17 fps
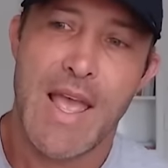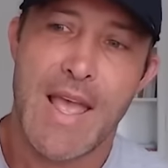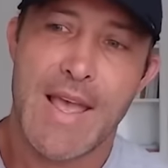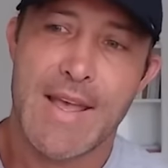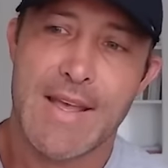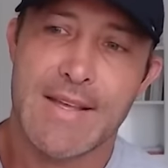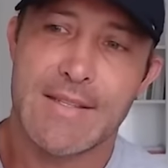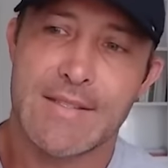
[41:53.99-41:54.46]

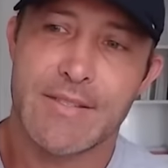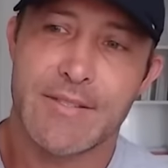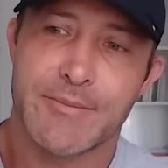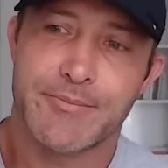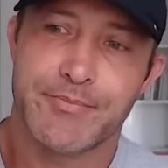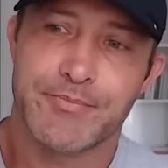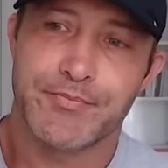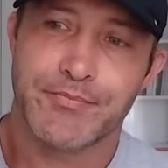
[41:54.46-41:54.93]

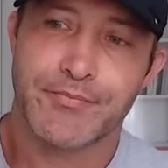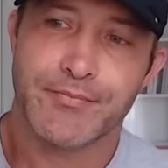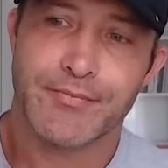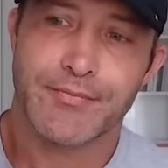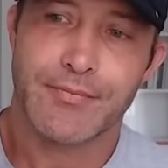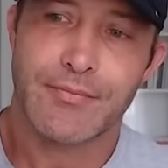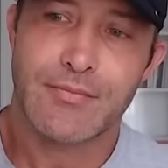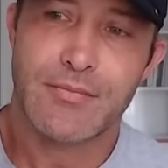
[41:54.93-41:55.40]
And
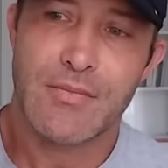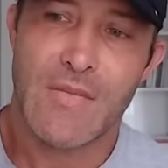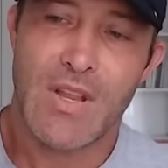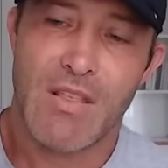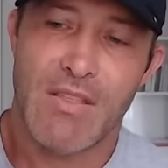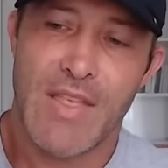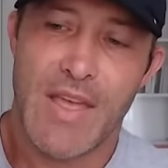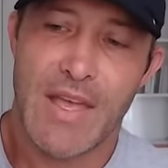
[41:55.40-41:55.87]

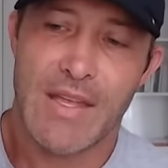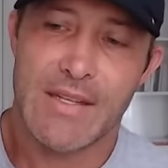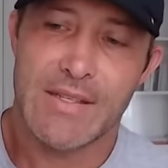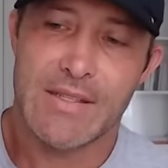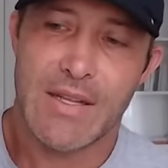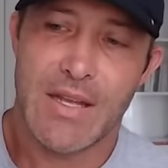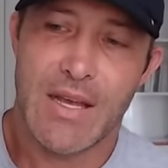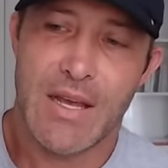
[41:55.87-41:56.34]

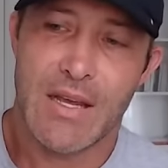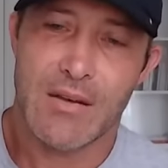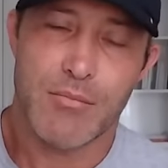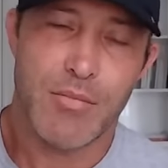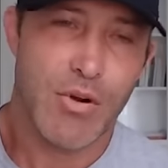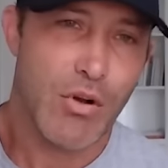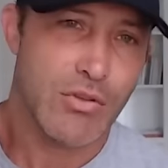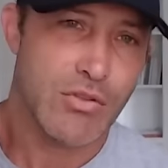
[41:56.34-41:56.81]
then,
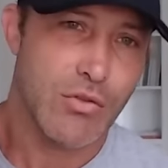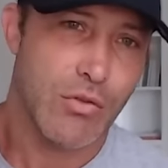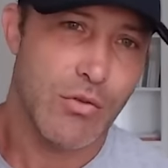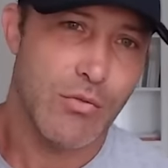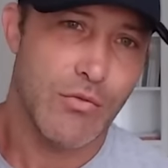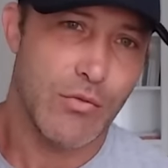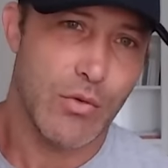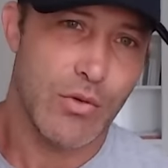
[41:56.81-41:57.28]
but also
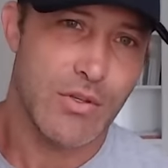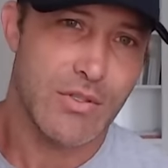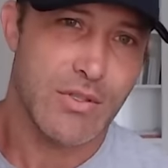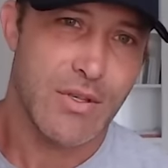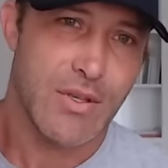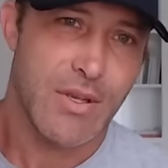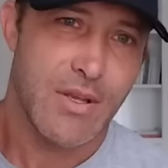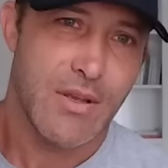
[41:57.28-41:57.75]

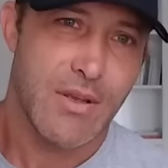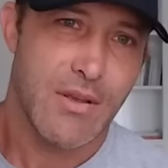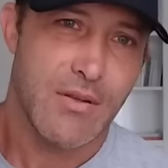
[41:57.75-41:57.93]
herbivores,